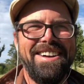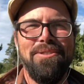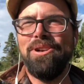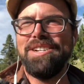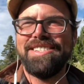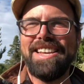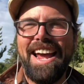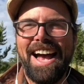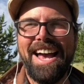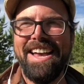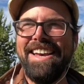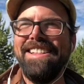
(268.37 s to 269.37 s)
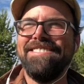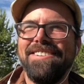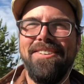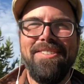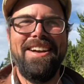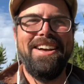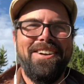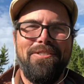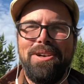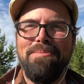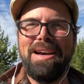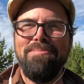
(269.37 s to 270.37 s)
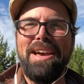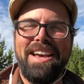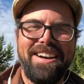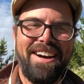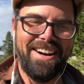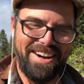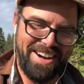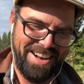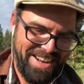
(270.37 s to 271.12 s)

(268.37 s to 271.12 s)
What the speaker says: We're just day hiking, so we might not